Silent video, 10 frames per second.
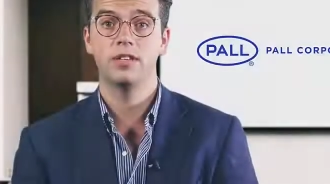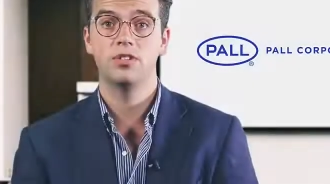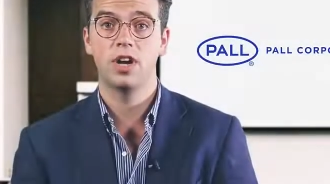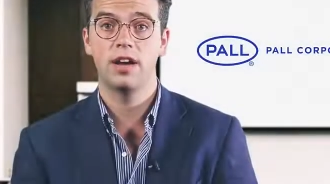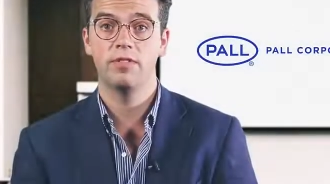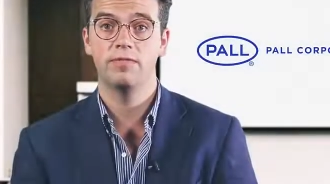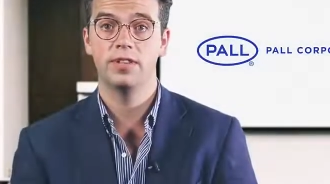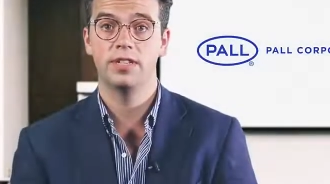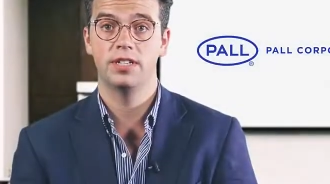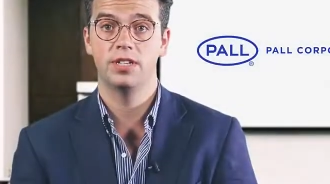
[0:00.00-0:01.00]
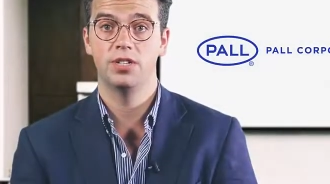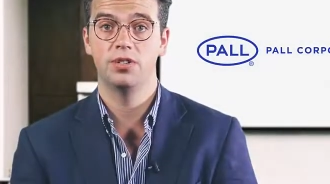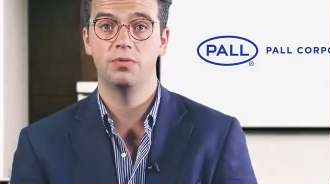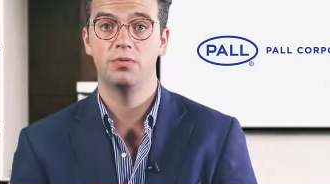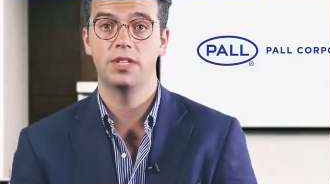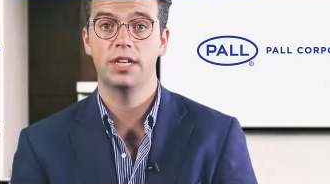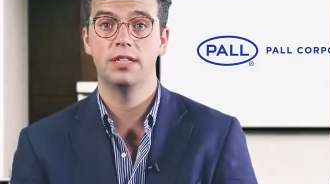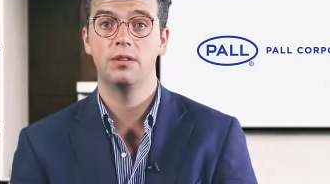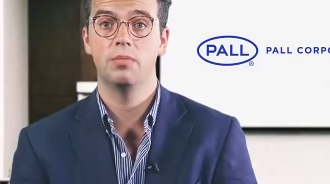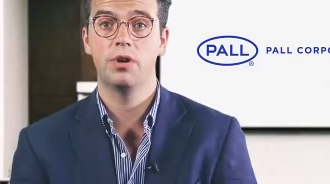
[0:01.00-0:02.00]
the driver for this issue,
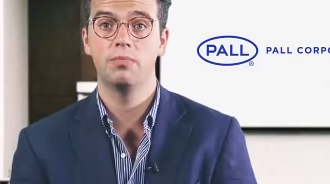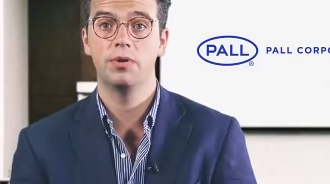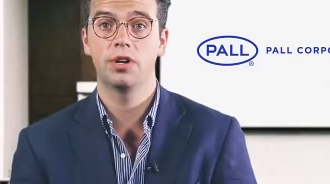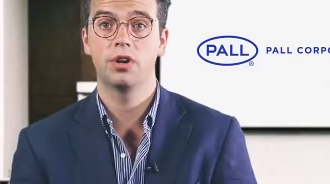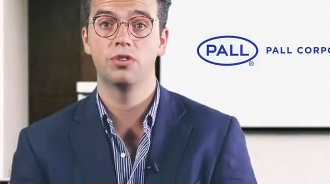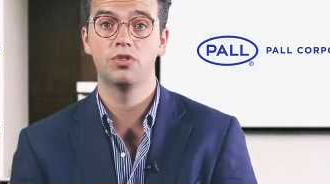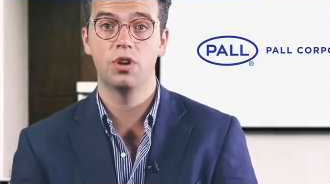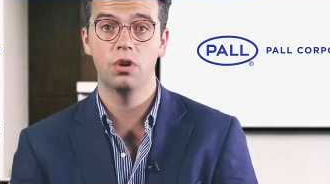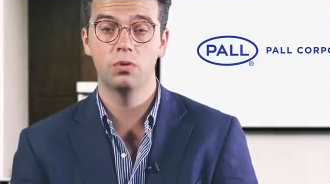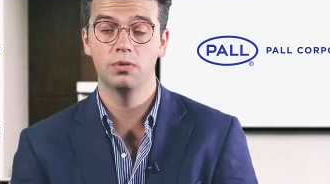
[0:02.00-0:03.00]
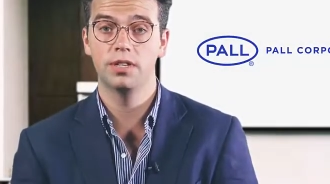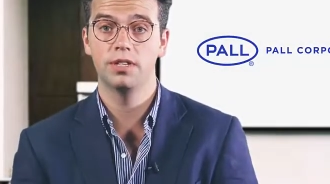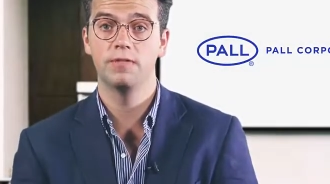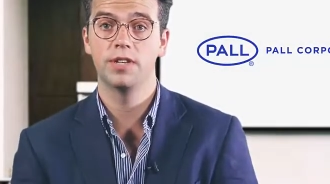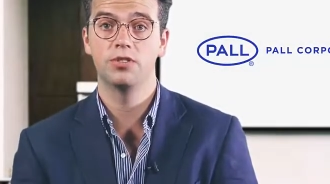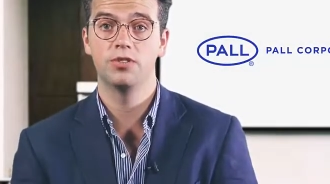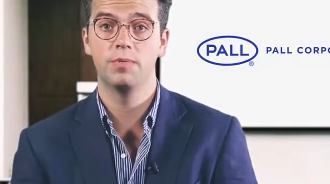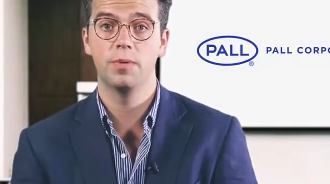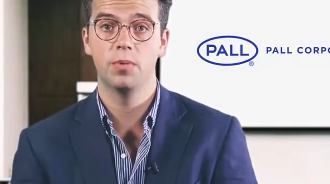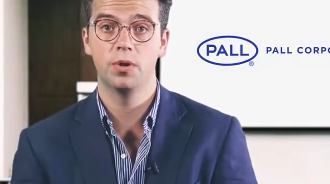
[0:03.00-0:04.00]
setting appropriate controls is of
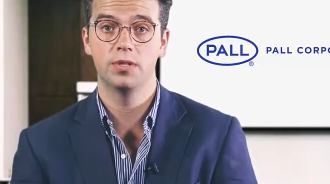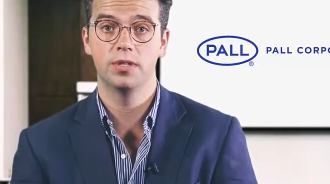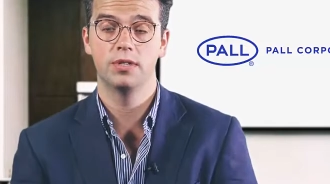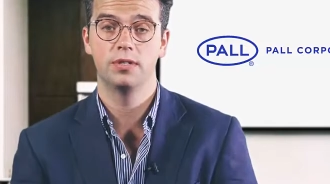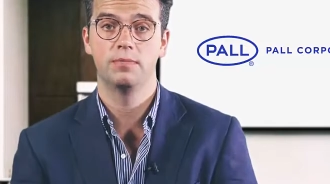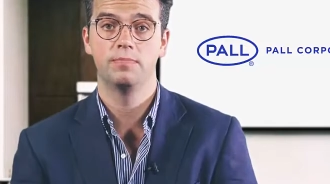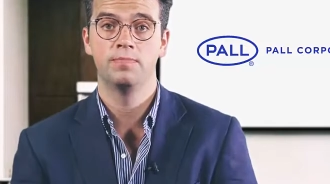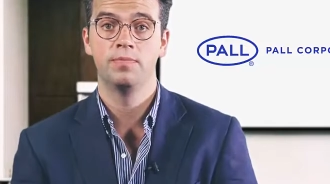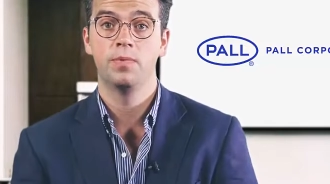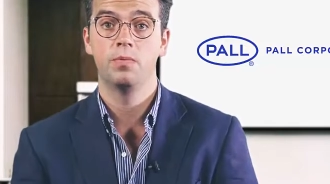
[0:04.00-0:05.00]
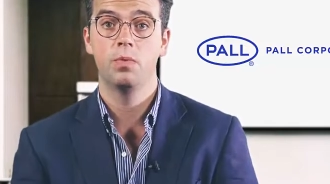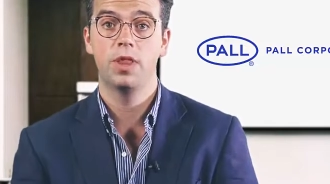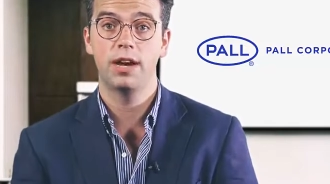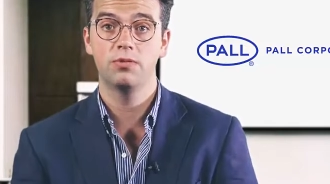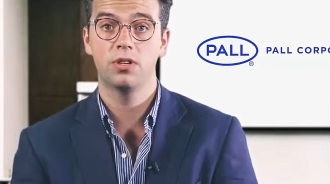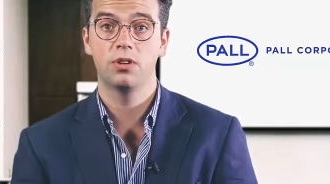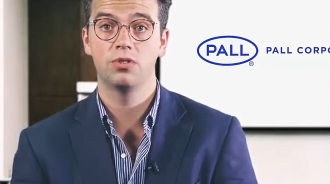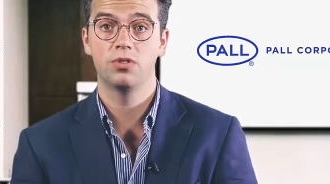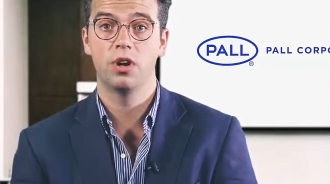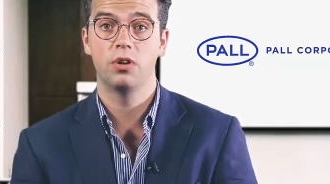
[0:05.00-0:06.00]
extreme importance. Without a
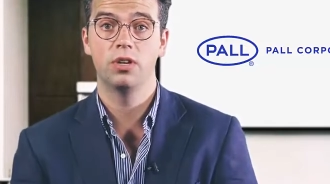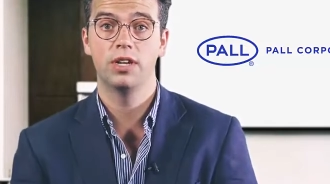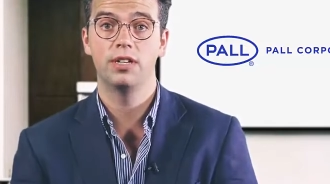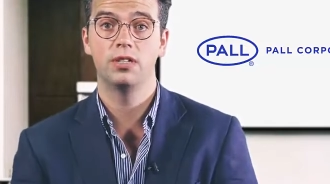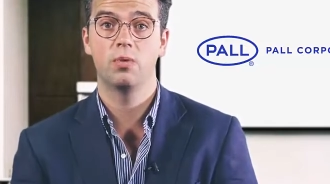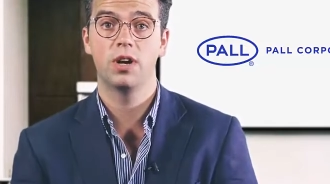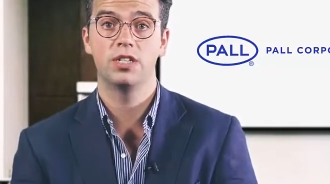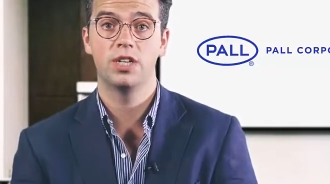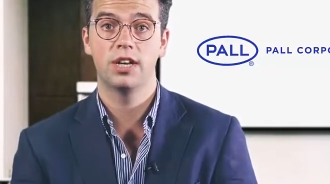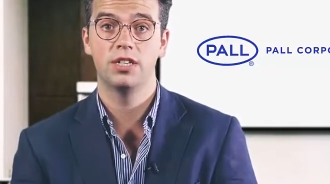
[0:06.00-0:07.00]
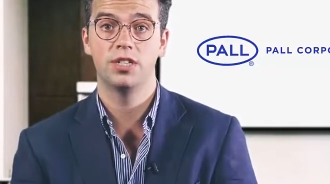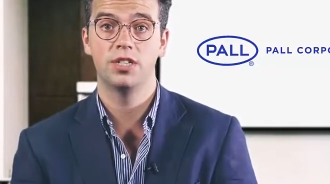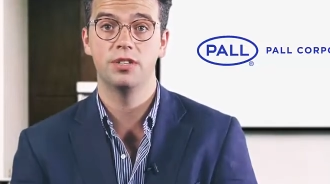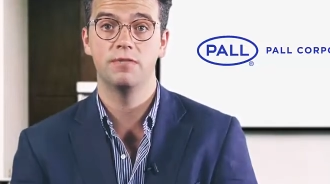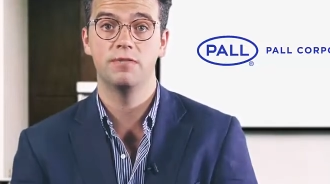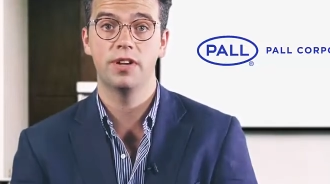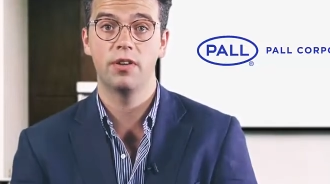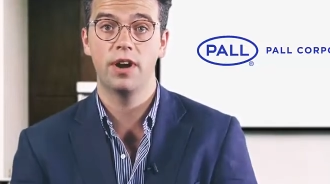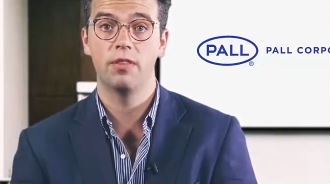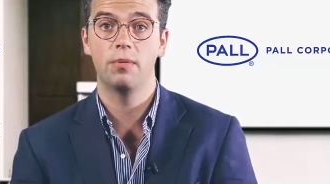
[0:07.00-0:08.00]
control, it is quite challenging to
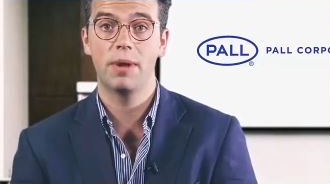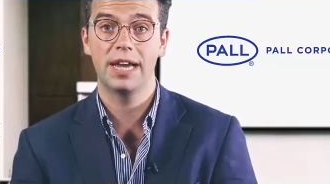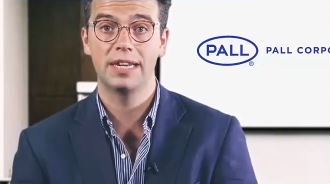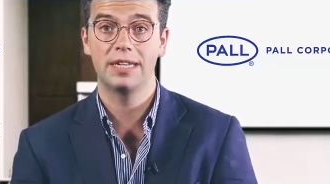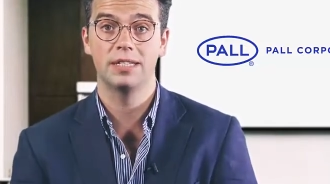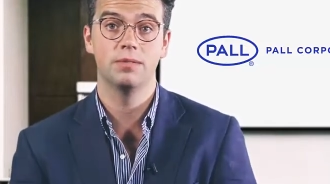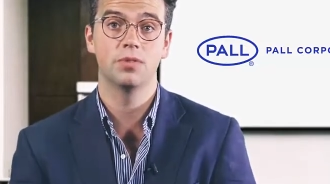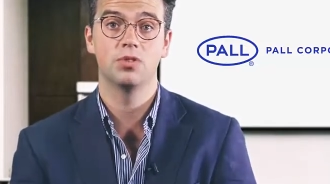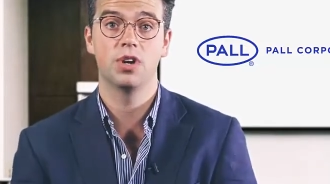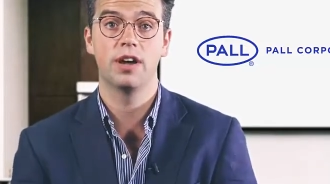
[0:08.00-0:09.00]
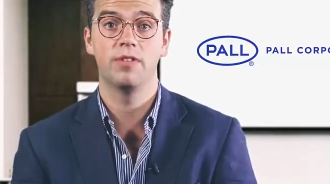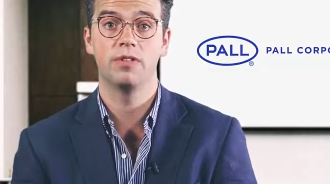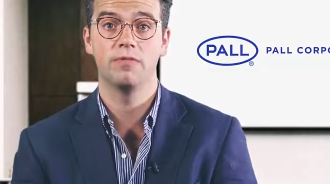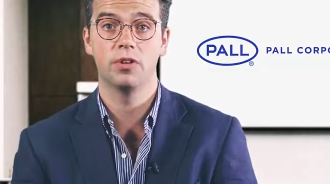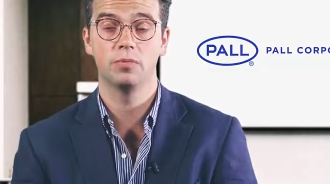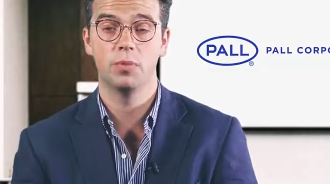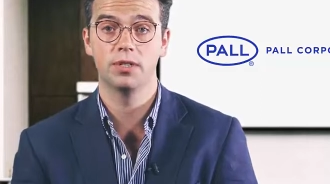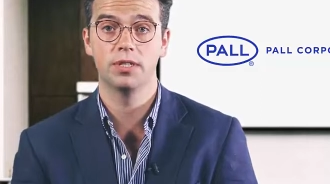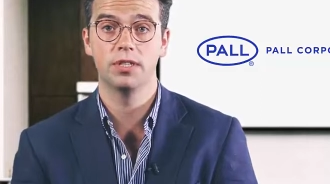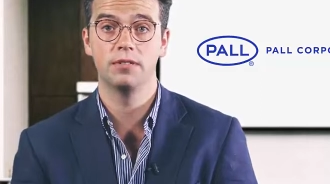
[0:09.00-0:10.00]
figure out the mechanisms driving a false
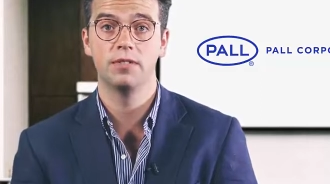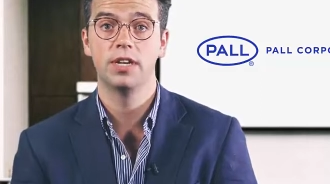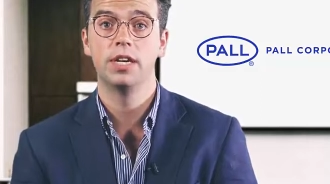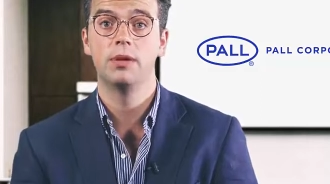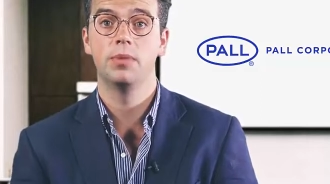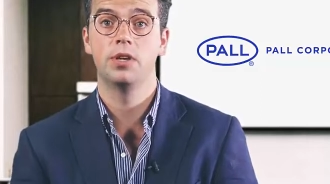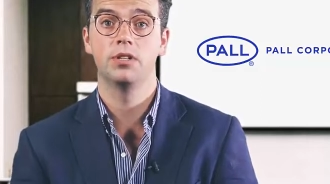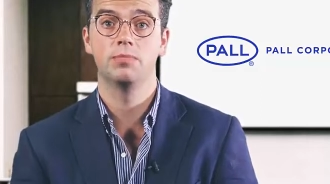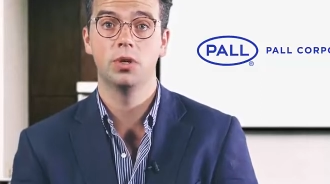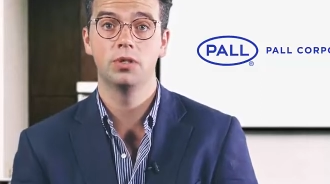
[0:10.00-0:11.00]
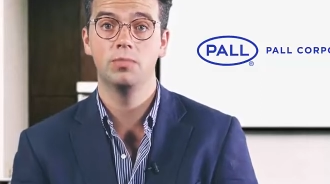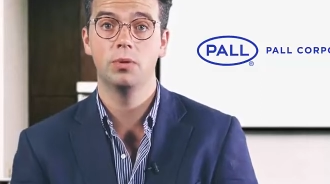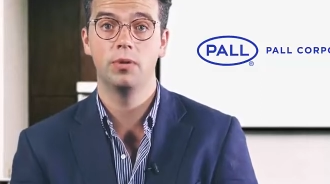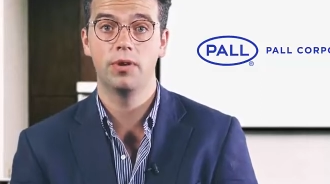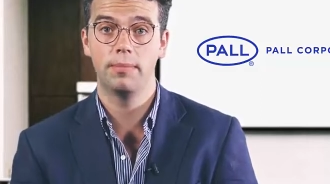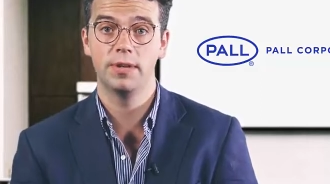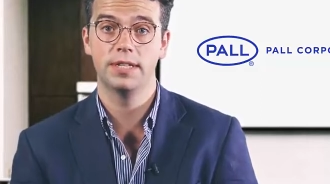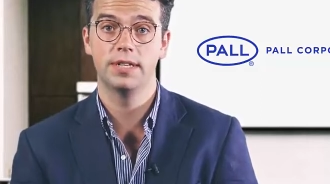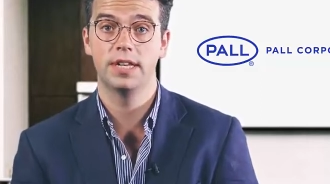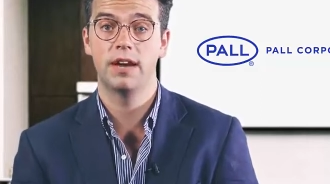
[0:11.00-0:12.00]
positive because multiple
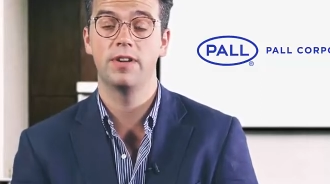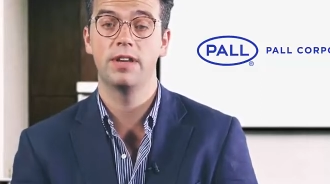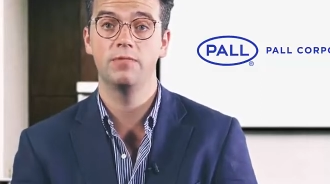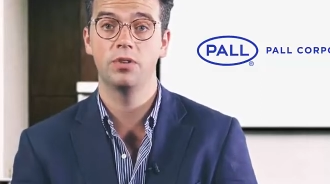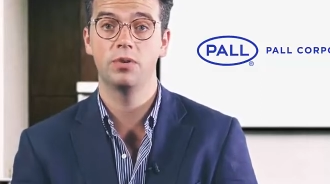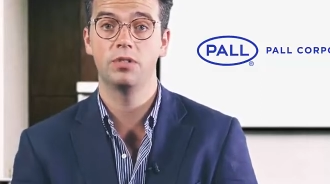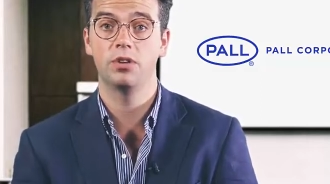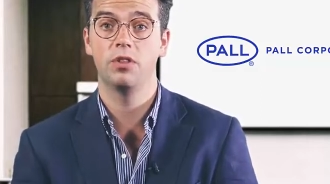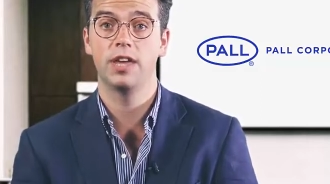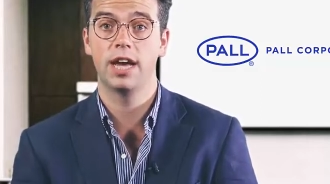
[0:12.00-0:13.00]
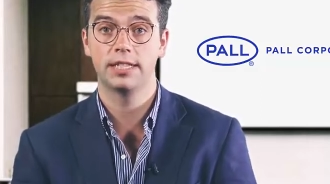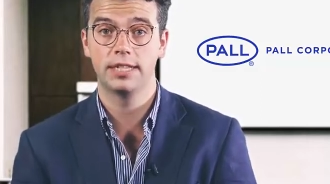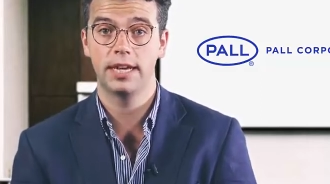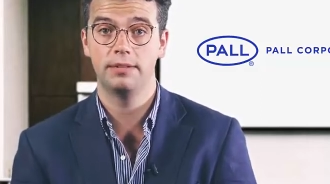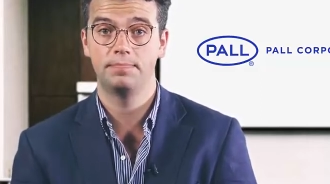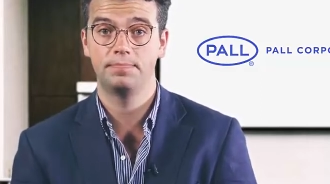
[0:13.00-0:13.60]
parameters have an influence on the assay.